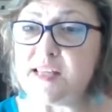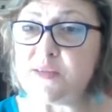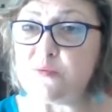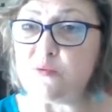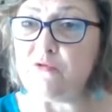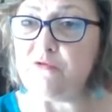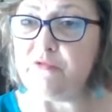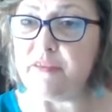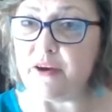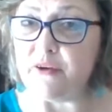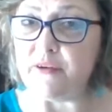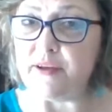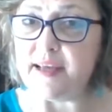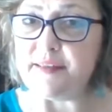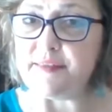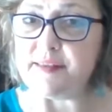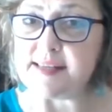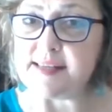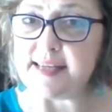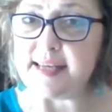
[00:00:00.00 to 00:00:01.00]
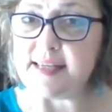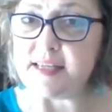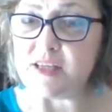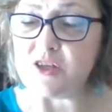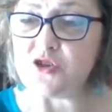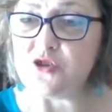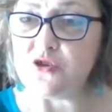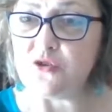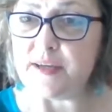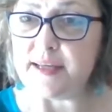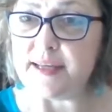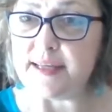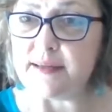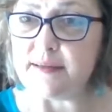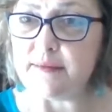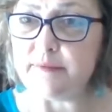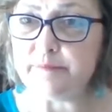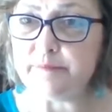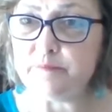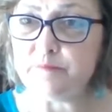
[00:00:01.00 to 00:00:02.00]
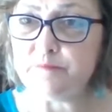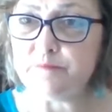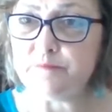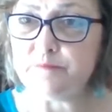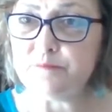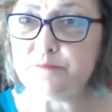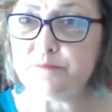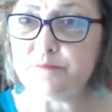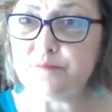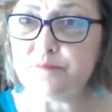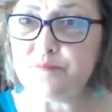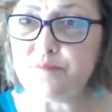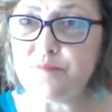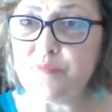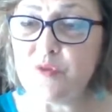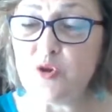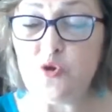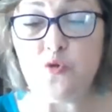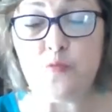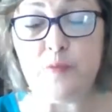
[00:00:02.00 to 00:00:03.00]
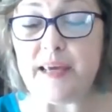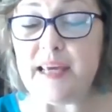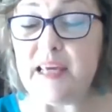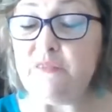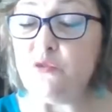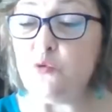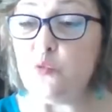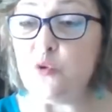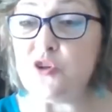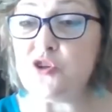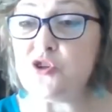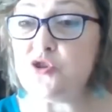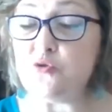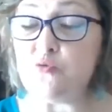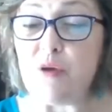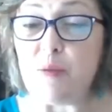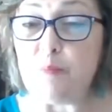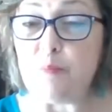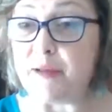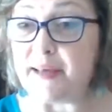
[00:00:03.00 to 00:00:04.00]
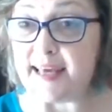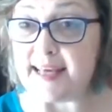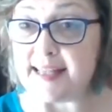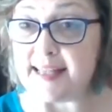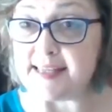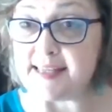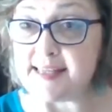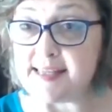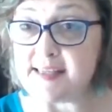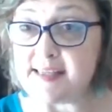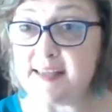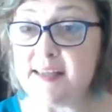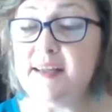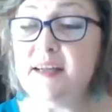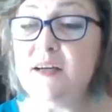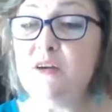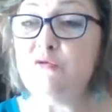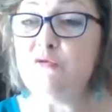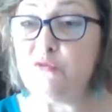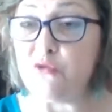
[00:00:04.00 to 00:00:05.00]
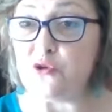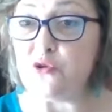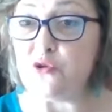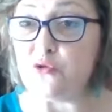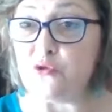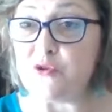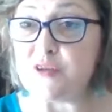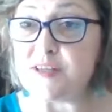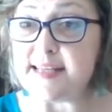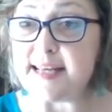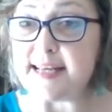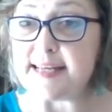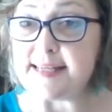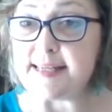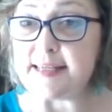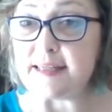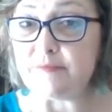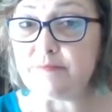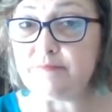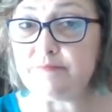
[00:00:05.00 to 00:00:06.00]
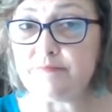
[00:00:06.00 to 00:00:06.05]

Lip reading: will vary in the settings you're in. You may even wish to replicate this for your own setting.